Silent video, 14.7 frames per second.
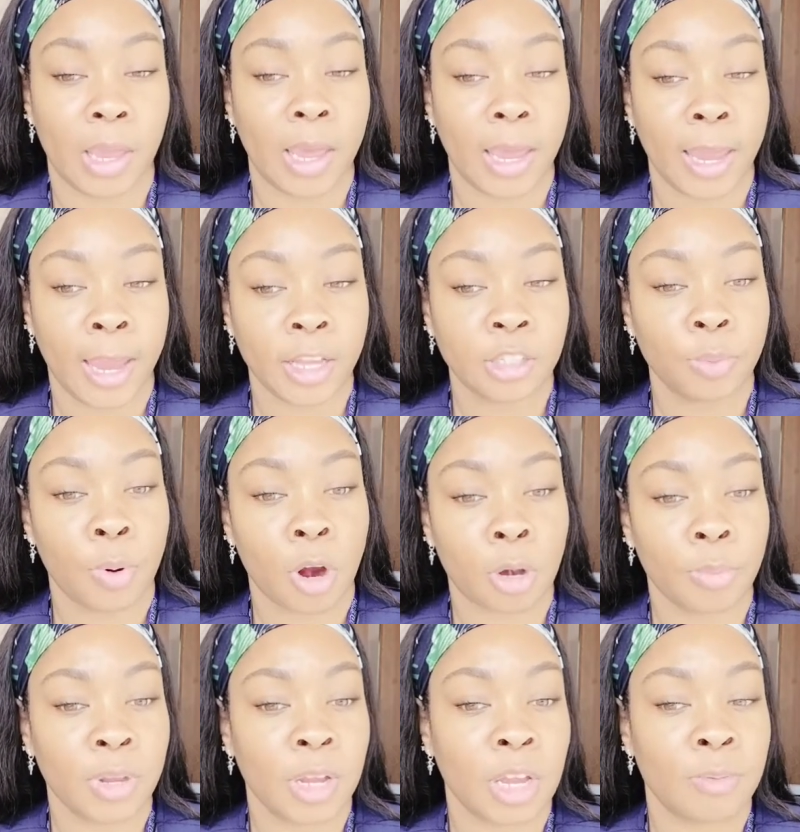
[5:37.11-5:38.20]
Antepartum
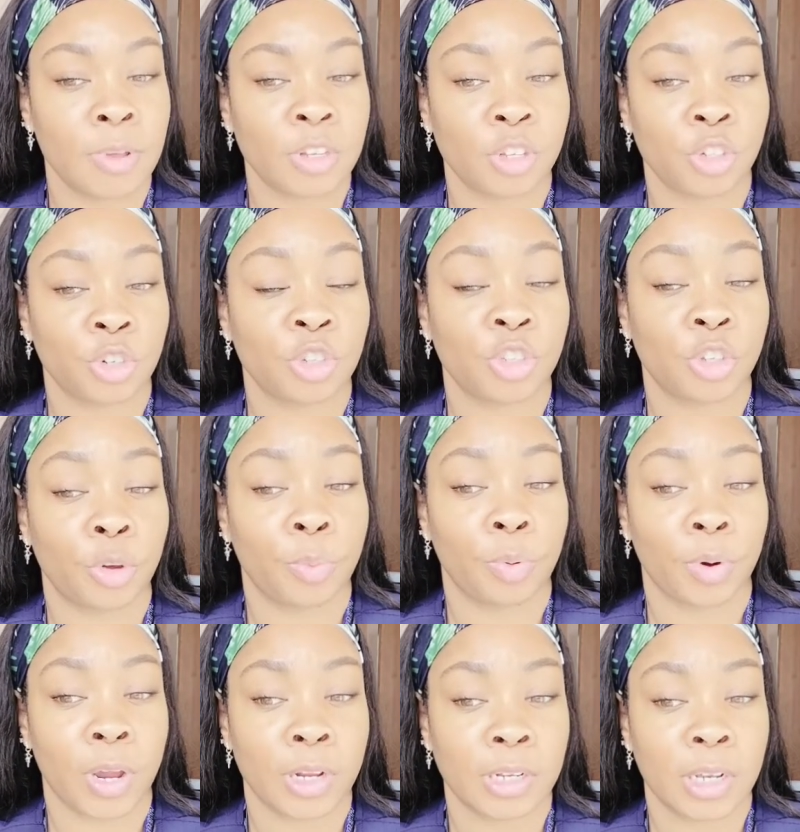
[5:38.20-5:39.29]
again means that you're still
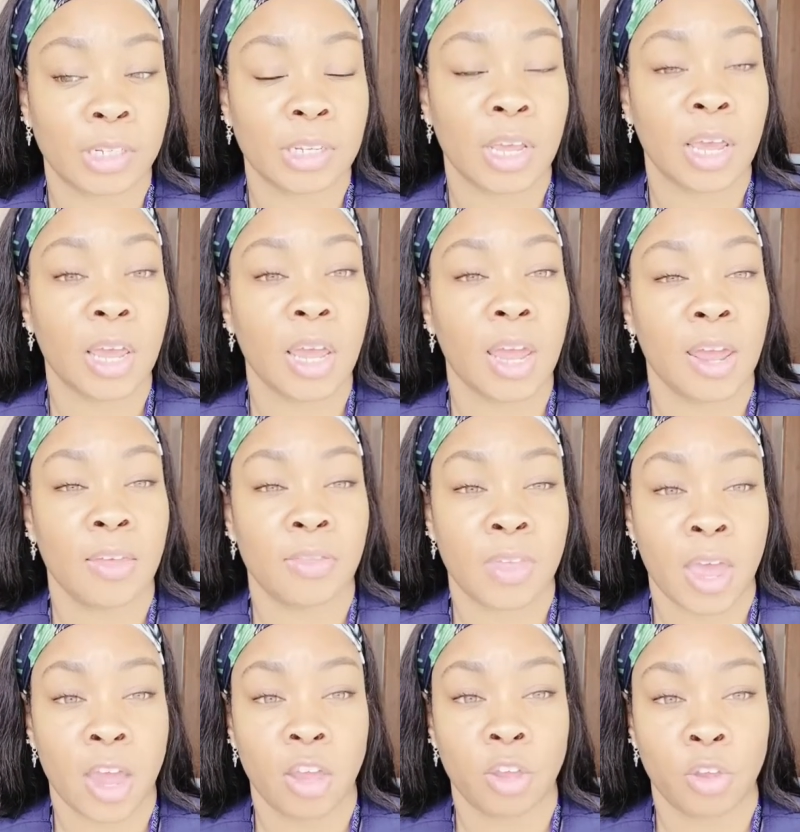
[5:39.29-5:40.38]
pregnant and
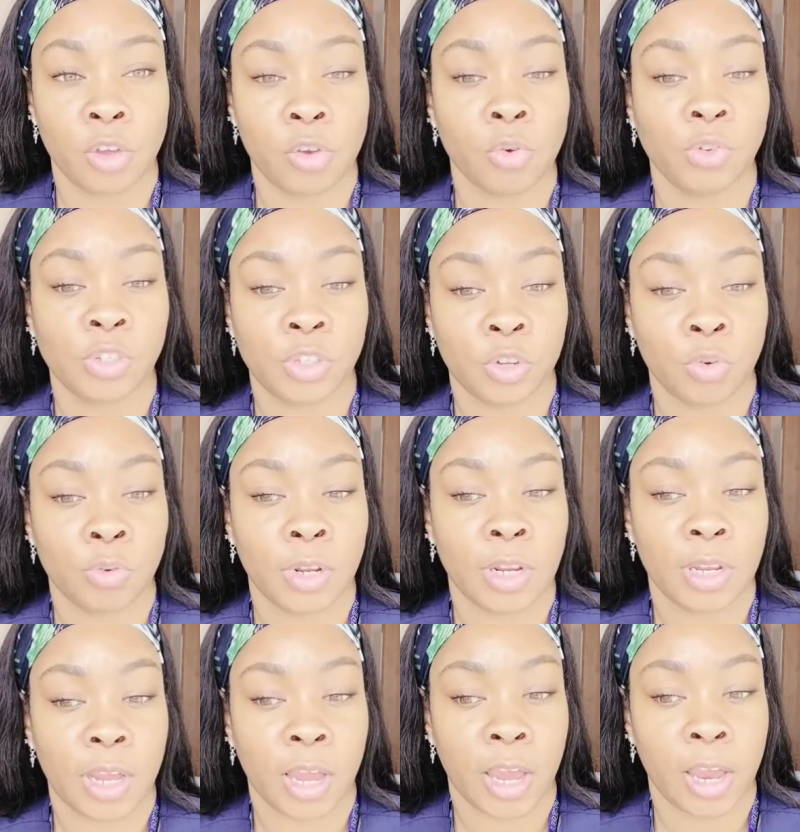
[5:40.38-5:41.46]
that you still need
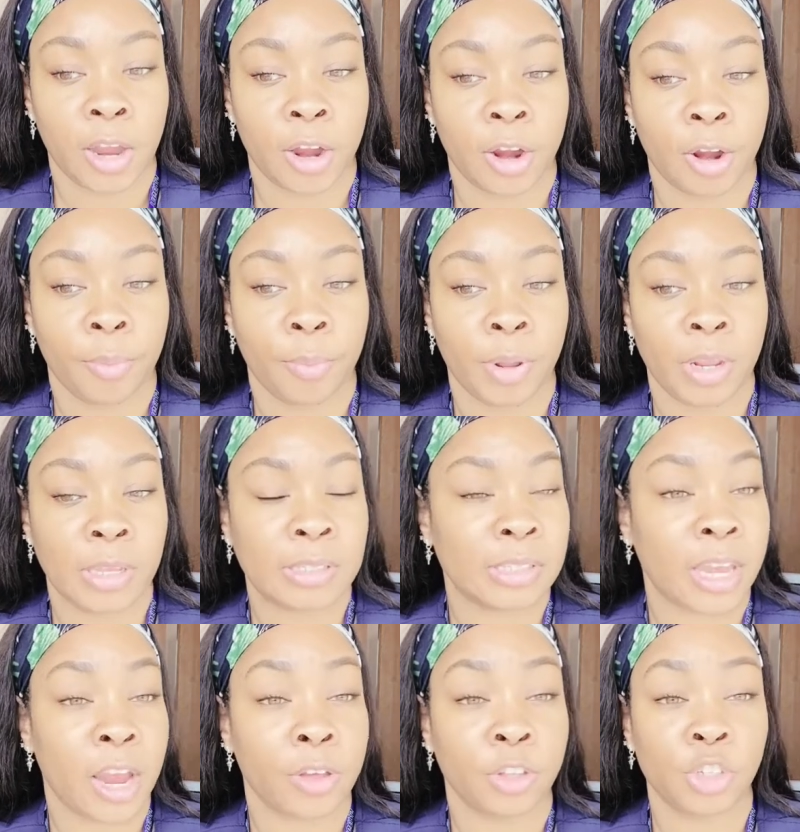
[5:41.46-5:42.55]
care, but it's
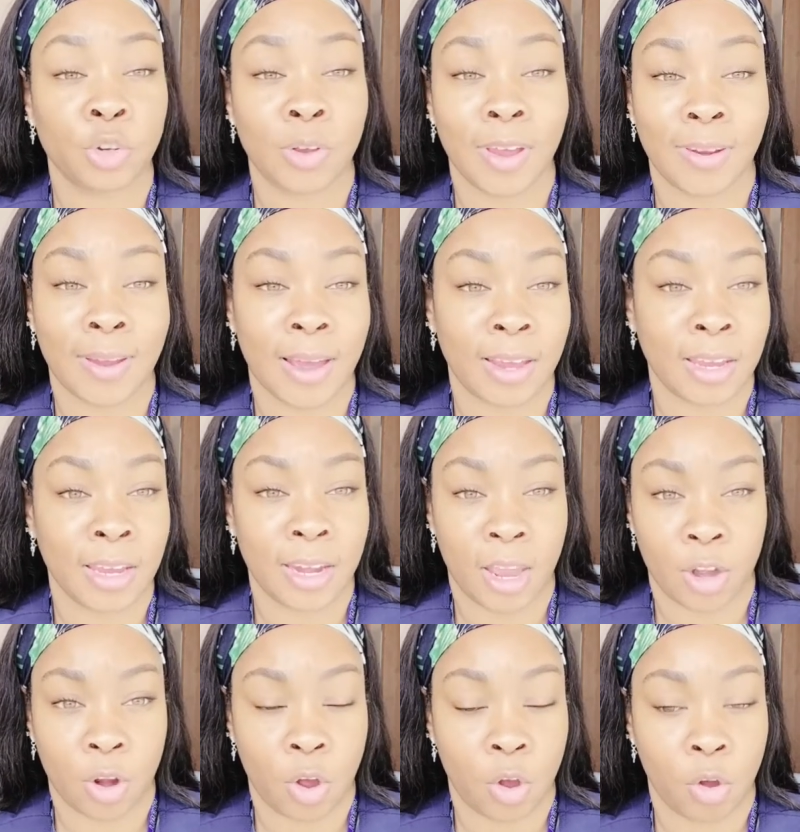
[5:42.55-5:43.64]
care that you cannot get at
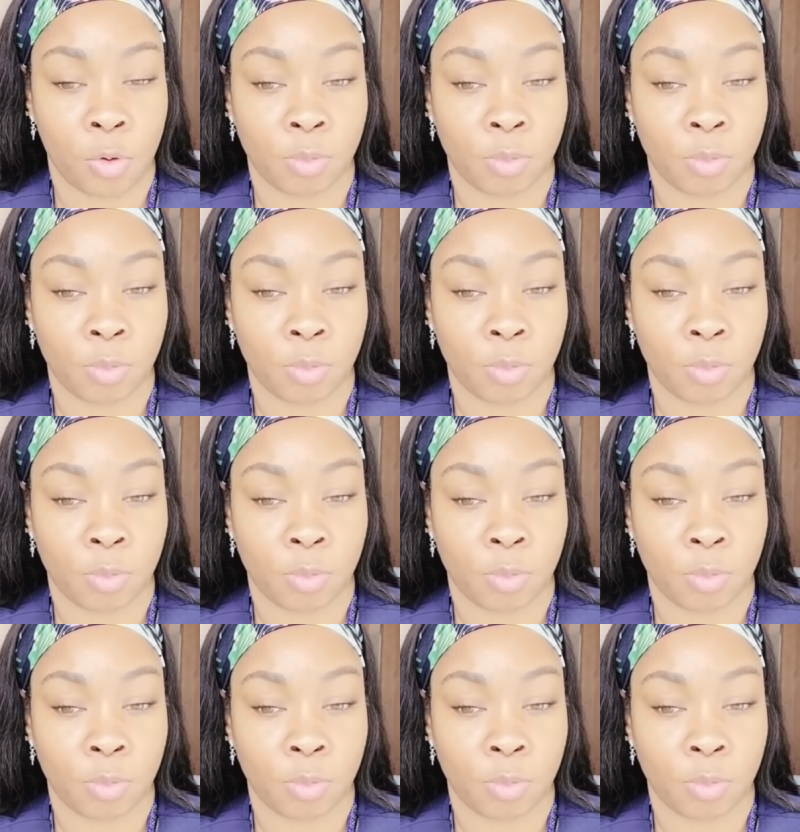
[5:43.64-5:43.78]
home.